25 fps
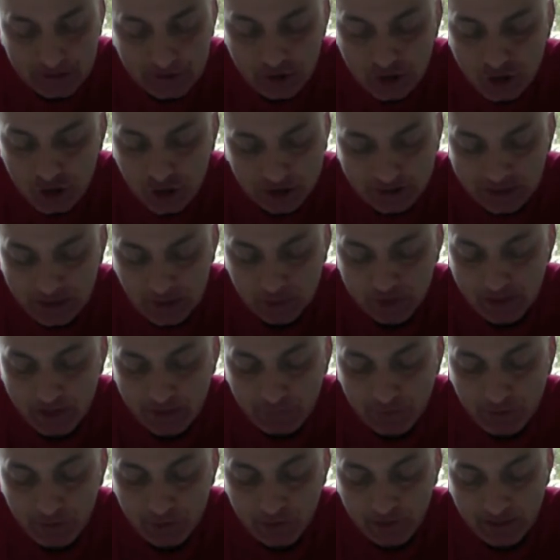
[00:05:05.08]
to shut out
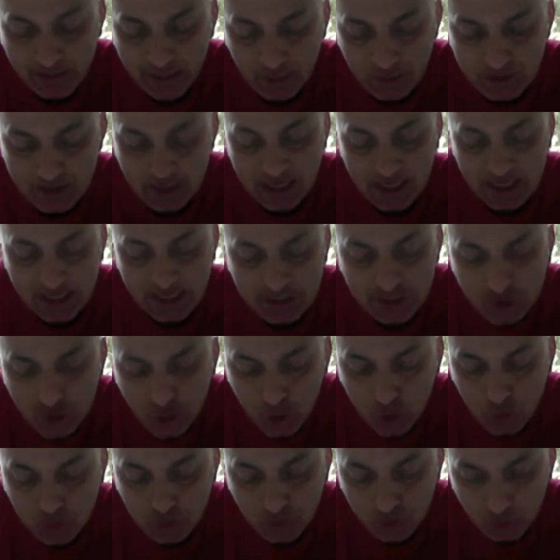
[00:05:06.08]
everything else,
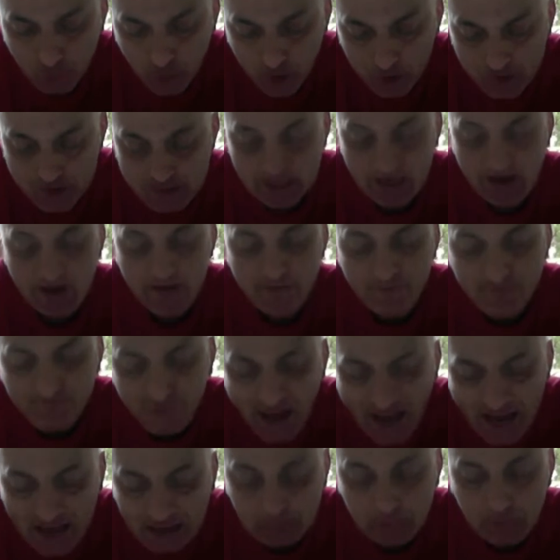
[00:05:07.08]
intoned the words,
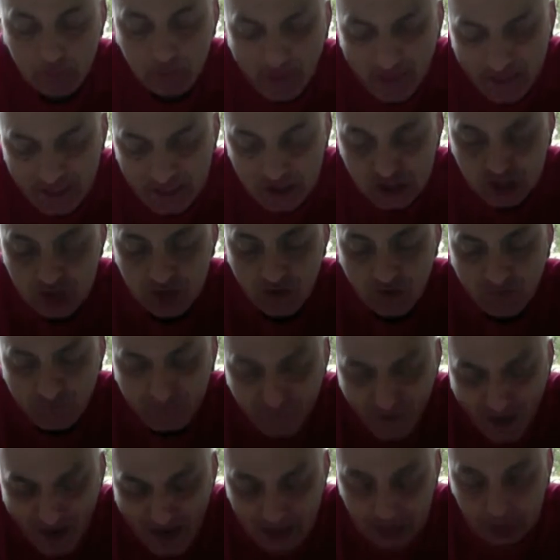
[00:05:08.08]
"Fat bitch,
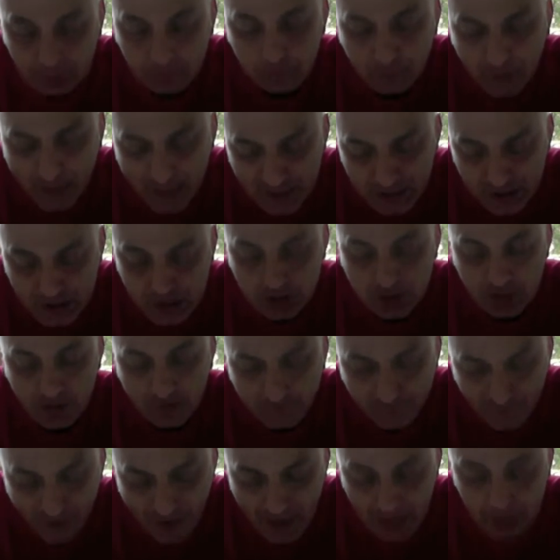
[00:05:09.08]
fat bitch,
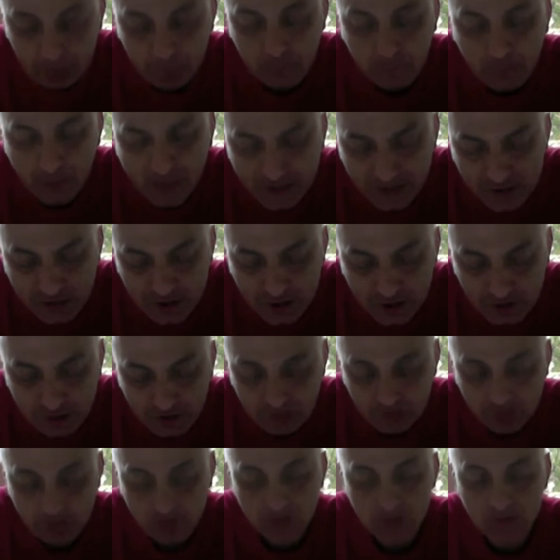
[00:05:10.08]
fat bitch."
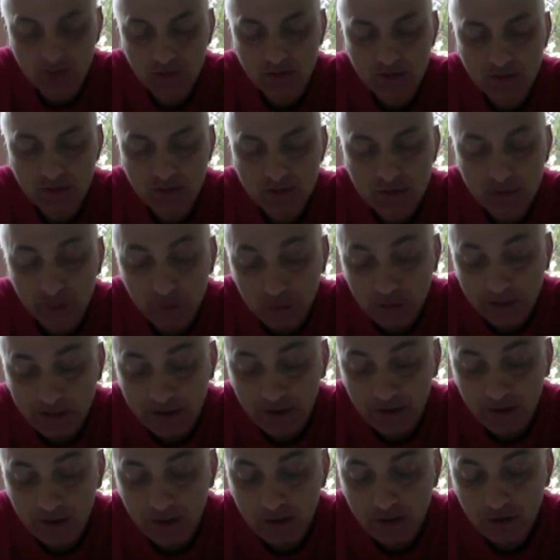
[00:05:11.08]

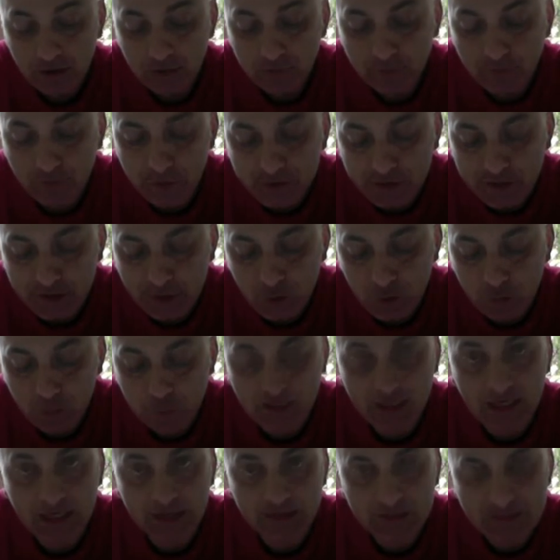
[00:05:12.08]
Slowly, her vertigo
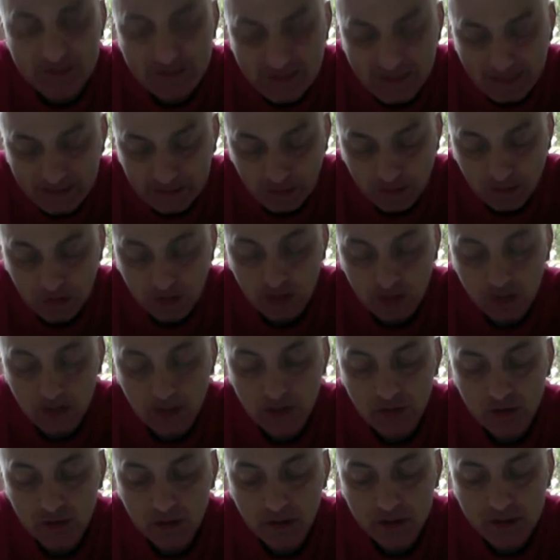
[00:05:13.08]
began to settle,
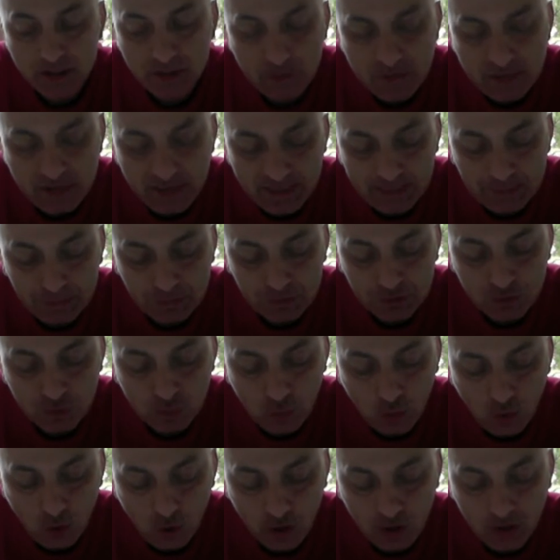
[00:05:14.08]
and she was able to
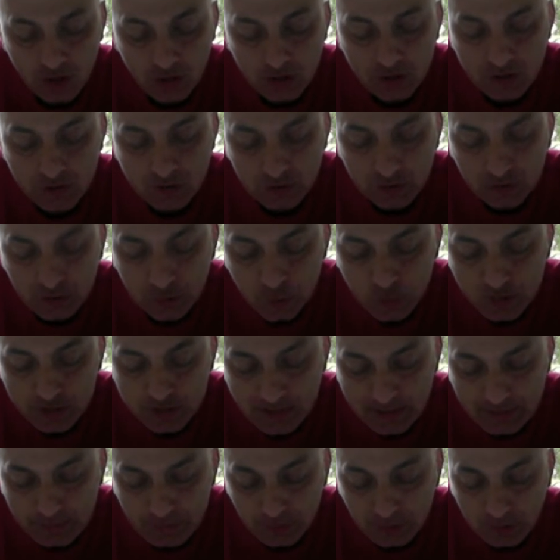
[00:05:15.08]
walk to the low
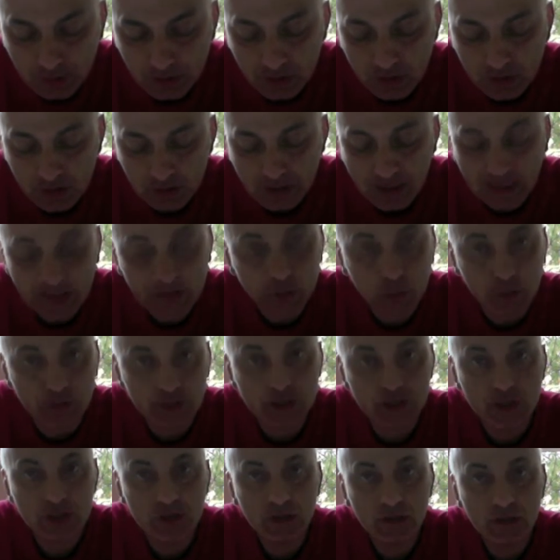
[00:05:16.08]
table, at
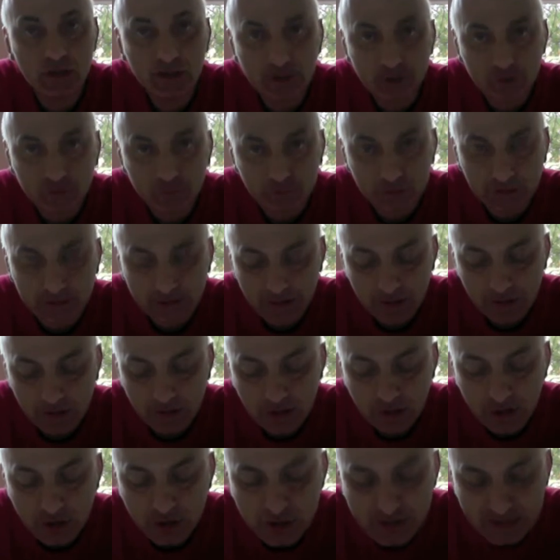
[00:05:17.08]
which, carefully,
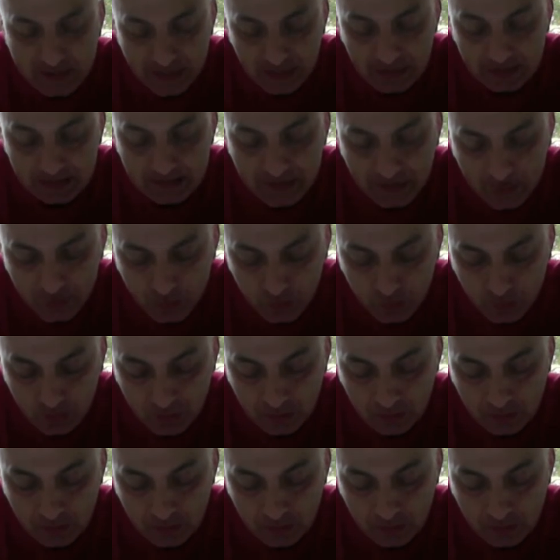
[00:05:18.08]
she sat down.